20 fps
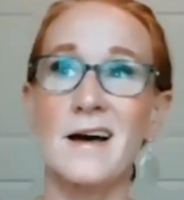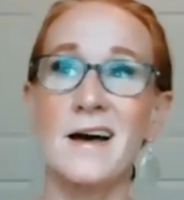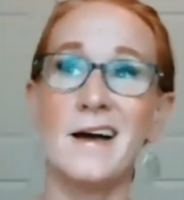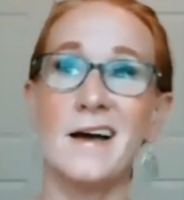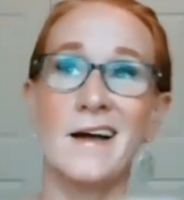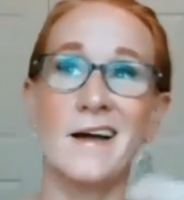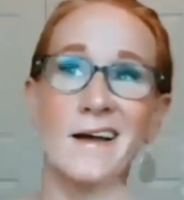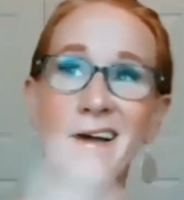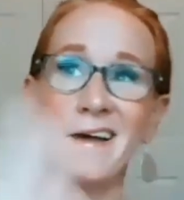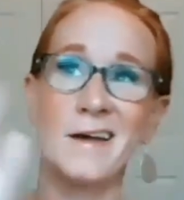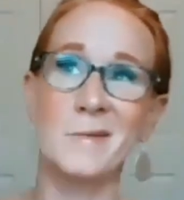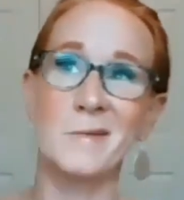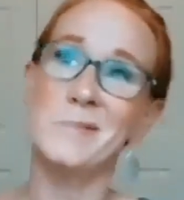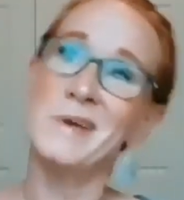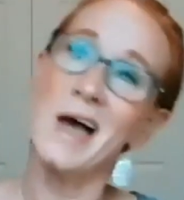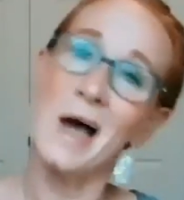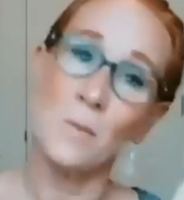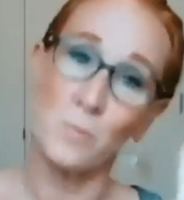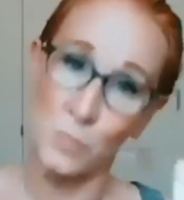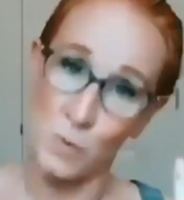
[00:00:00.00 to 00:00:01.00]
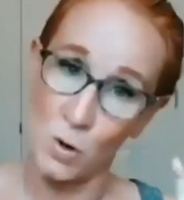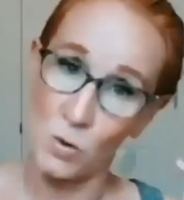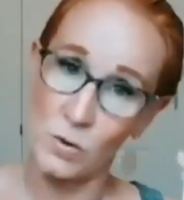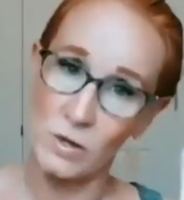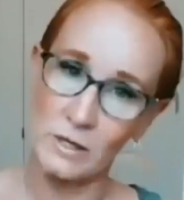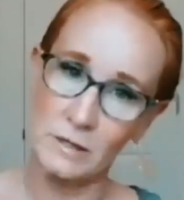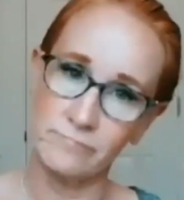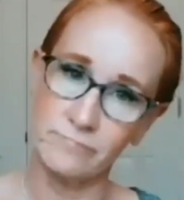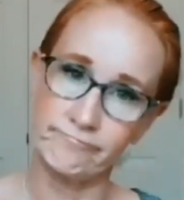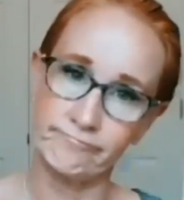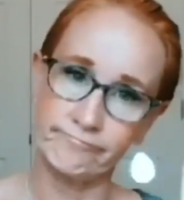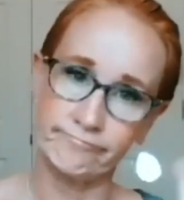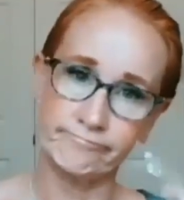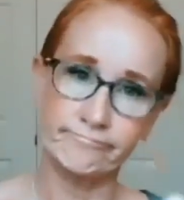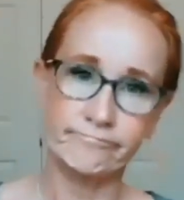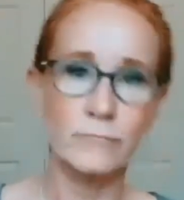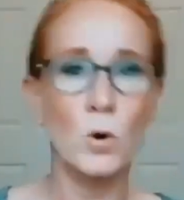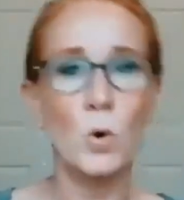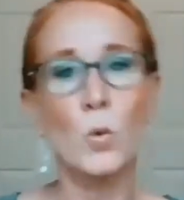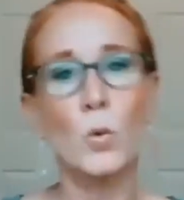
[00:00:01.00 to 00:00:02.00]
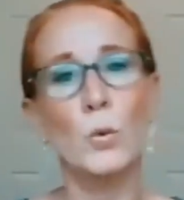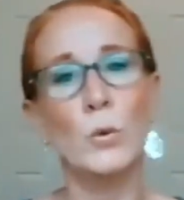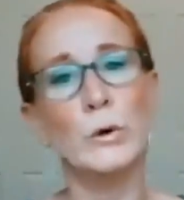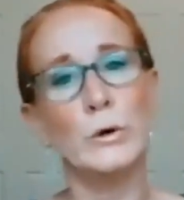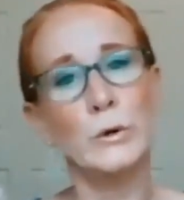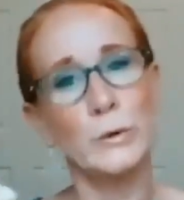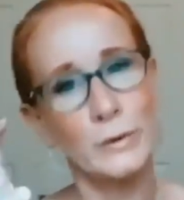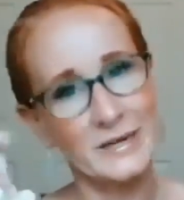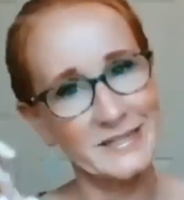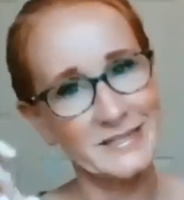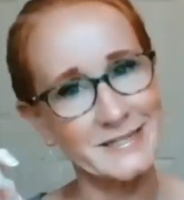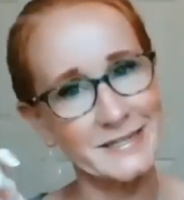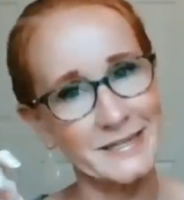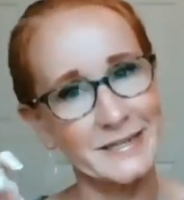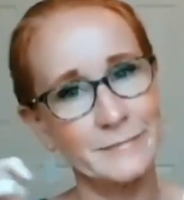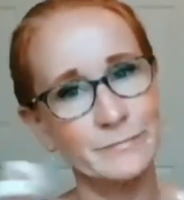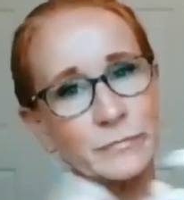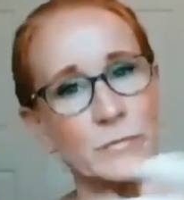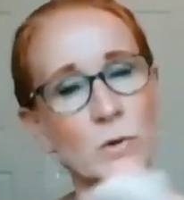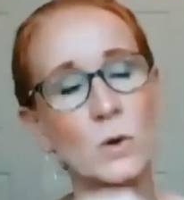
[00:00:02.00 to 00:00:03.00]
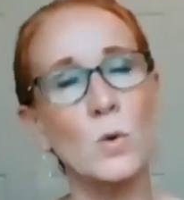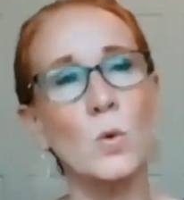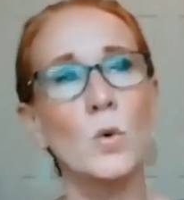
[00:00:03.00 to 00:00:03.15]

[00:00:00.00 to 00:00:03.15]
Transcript: I'm not broken or crazy,